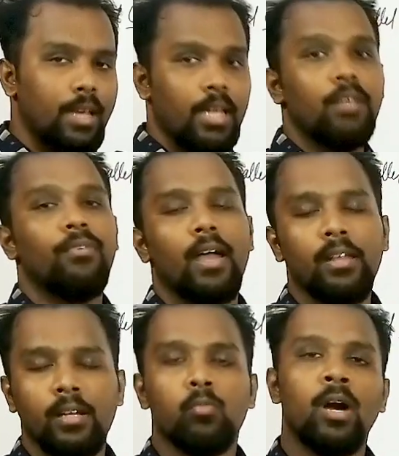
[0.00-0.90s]
Again, if I
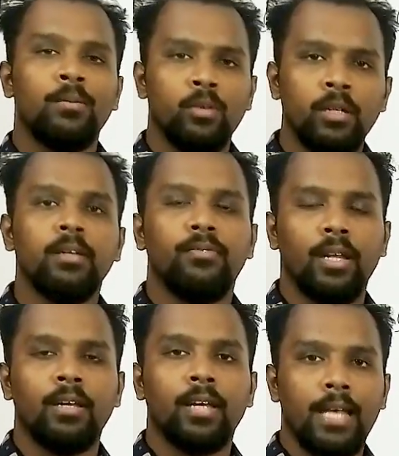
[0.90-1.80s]
need one more
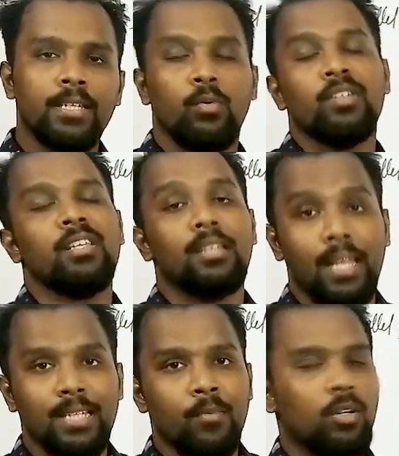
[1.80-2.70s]
different gadget which needs
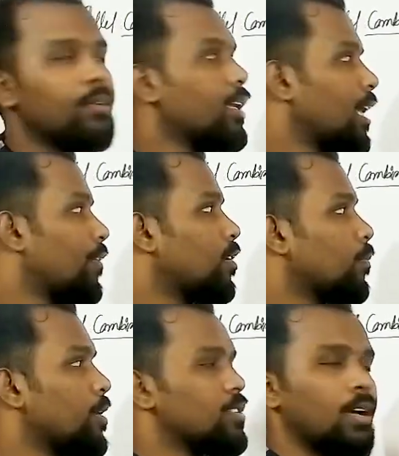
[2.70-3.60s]
less amount of current, I will
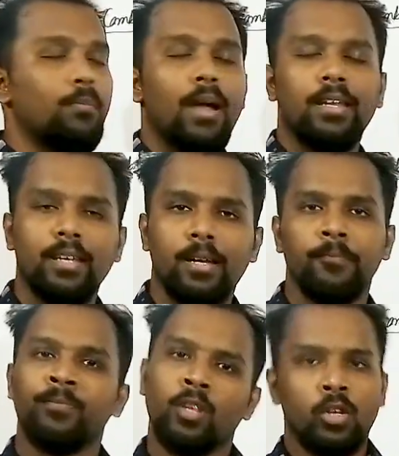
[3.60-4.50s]
combine here.
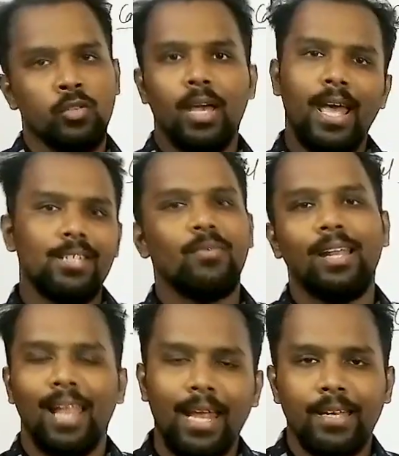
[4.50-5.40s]
So as
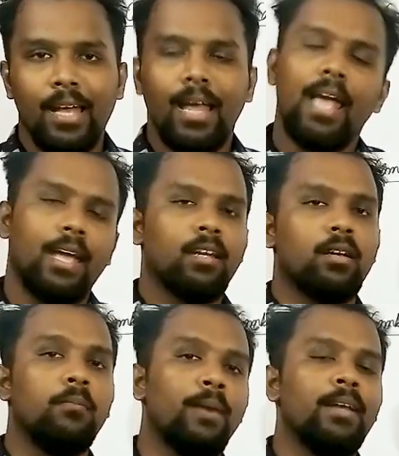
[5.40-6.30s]
well like that, I can
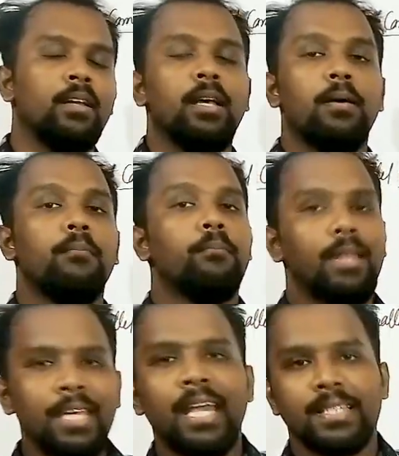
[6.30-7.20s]
combine
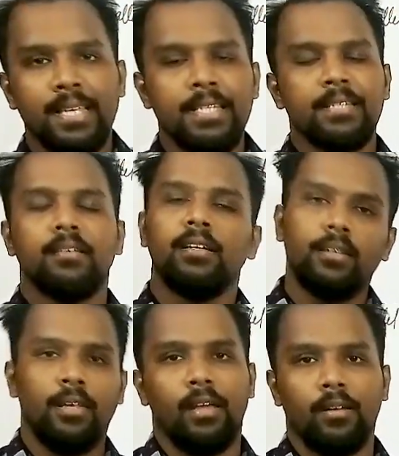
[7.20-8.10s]
many gadgets
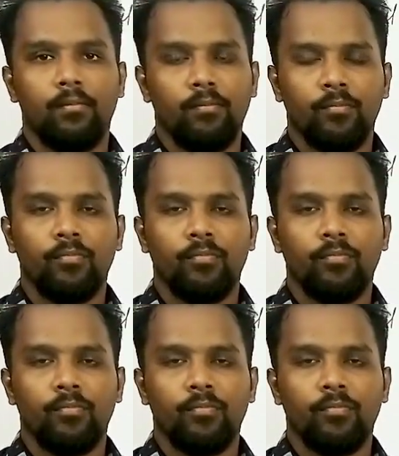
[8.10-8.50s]
here.